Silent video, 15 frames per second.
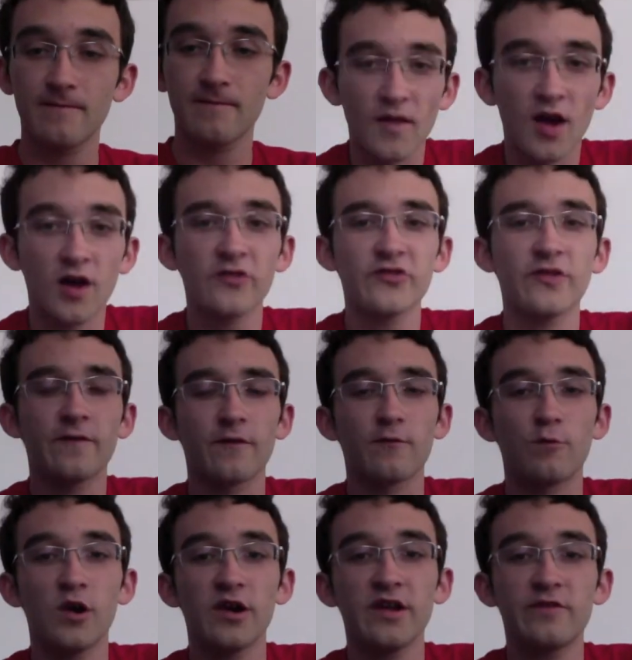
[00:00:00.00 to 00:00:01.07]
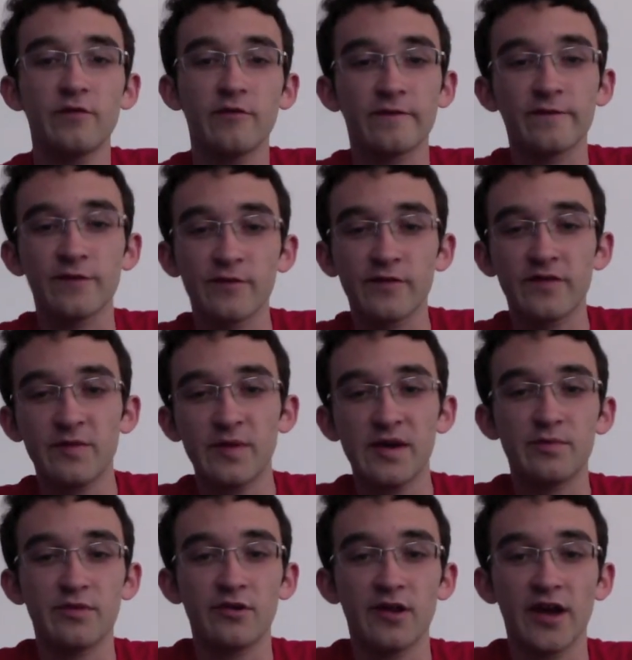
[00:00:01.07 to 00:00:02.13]
Also, for wanting to influence
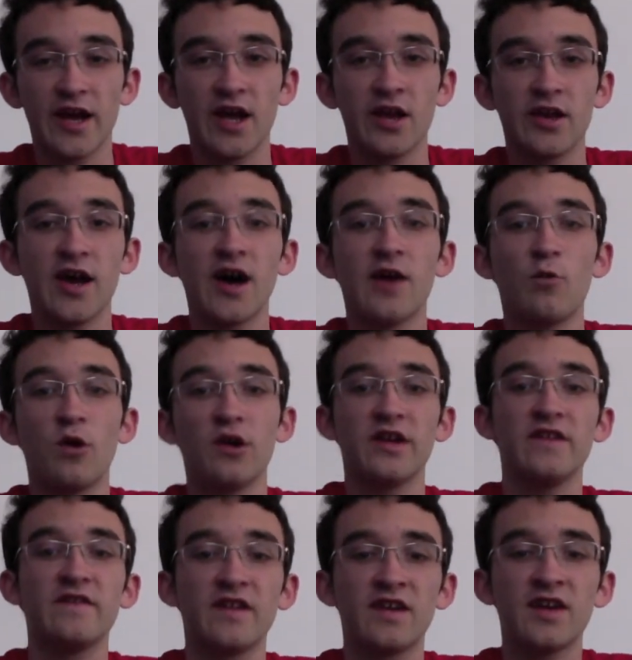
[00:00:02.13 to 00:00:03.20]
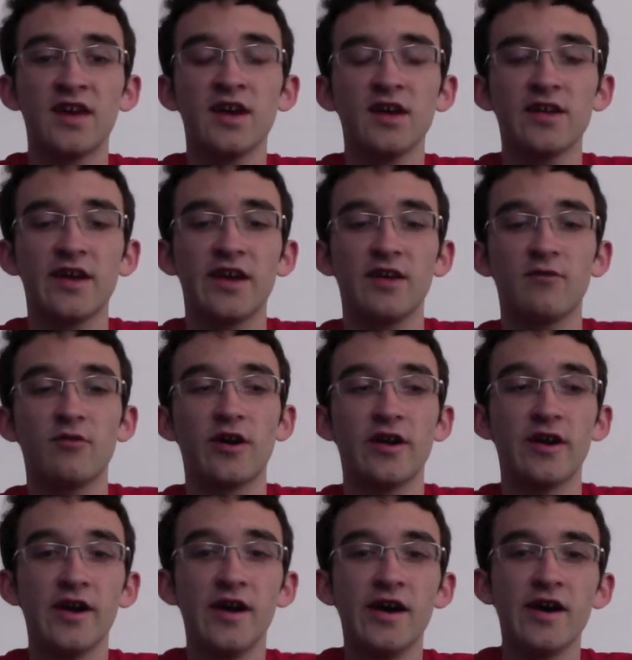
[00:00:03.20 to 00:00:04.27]
people and not wanting to kill
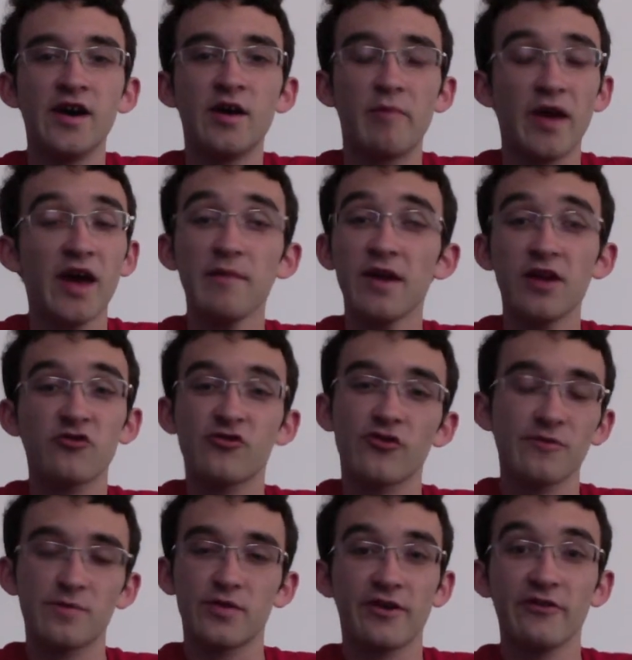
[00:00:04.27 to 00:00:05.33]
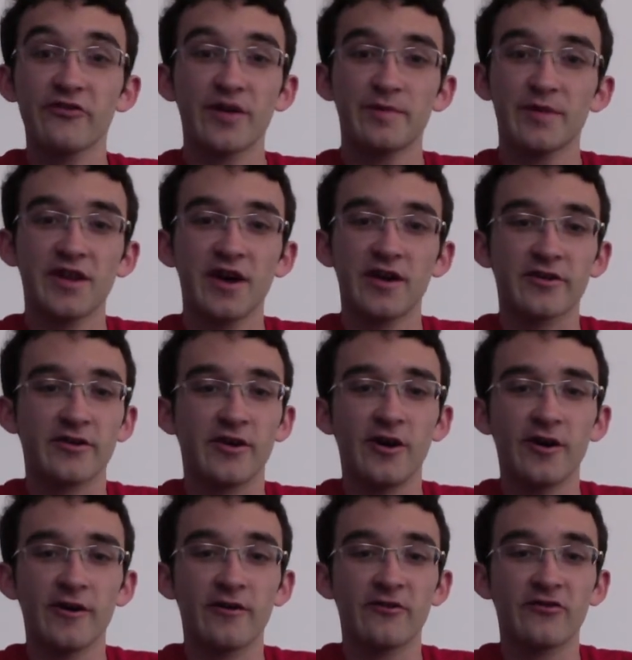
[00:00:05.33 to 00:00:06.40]
anyone, Batman sure blows up a lot of
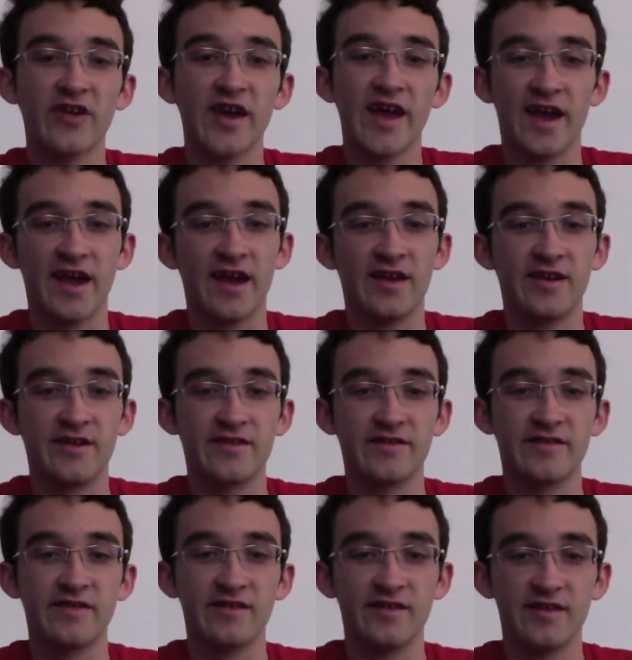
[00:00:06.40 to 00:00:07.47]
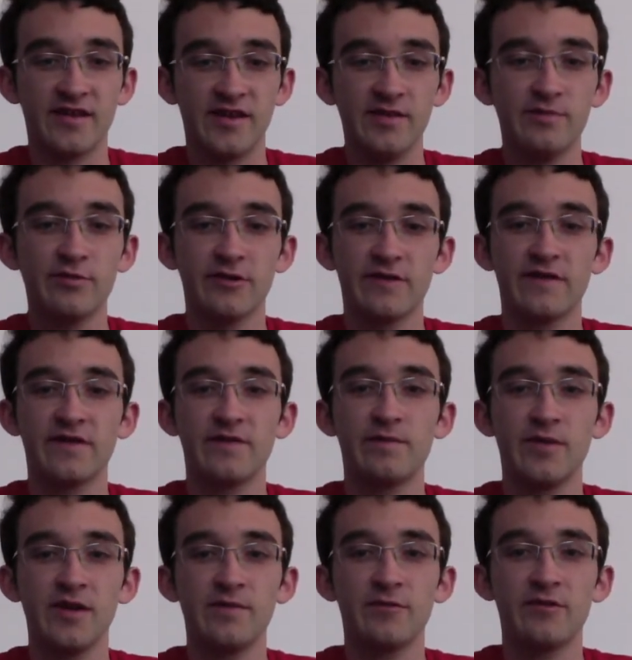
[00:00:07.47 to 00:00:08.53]
cars, and he puts
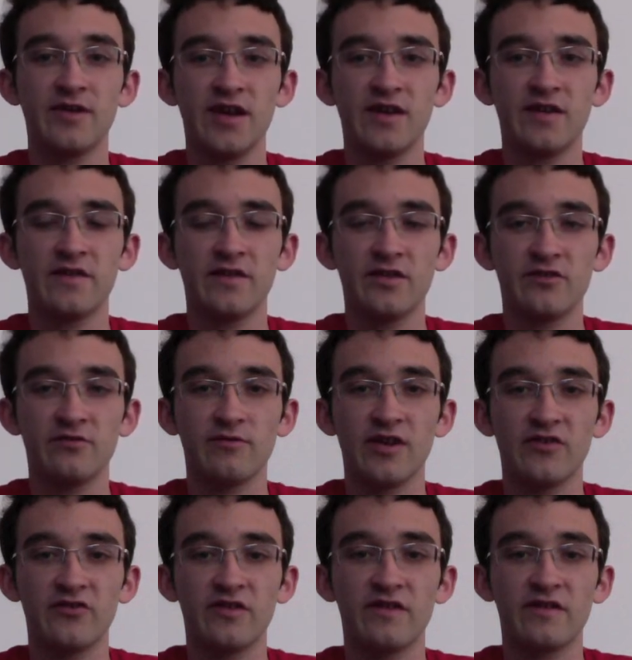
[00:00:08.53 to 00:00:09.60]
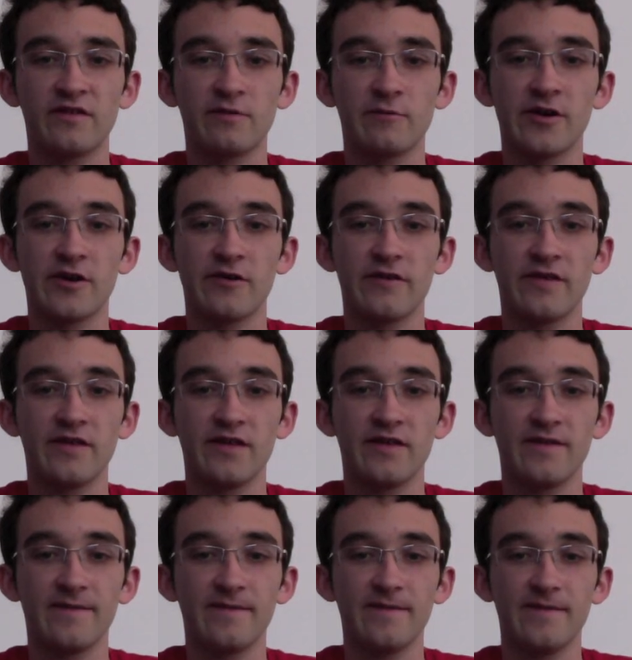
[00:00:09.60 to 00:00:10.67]
people into situations where
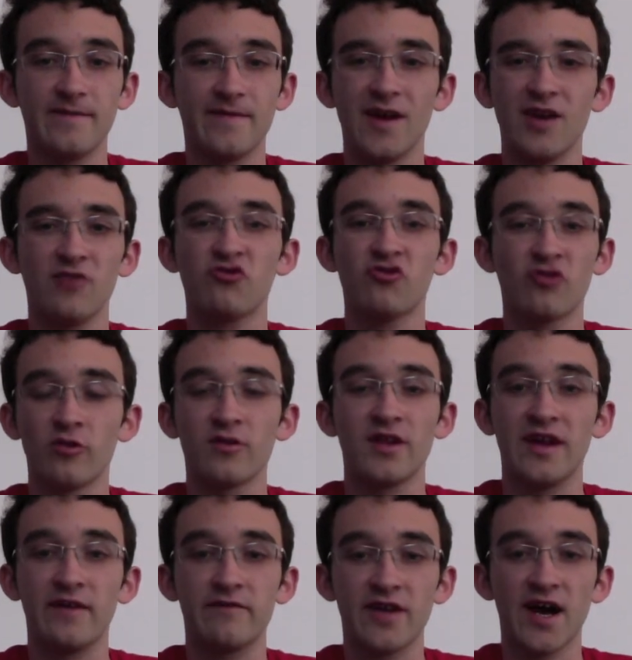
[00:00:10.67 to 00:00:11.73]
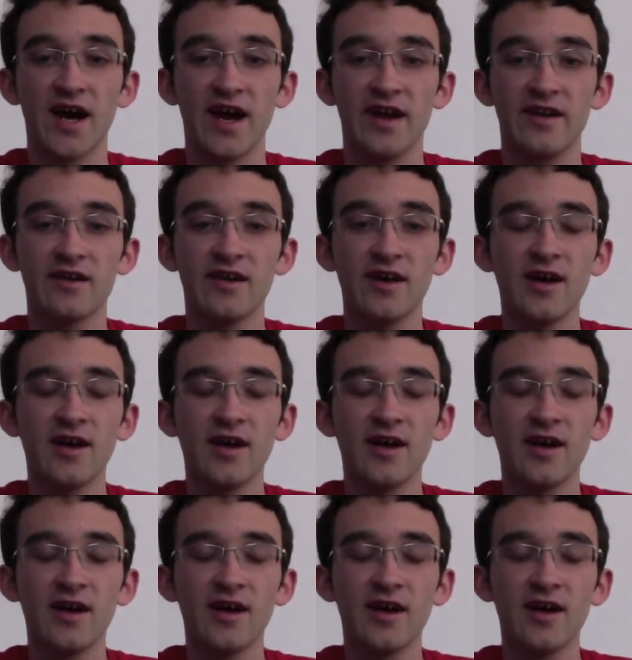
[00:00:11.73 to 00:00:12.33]
they surely have died.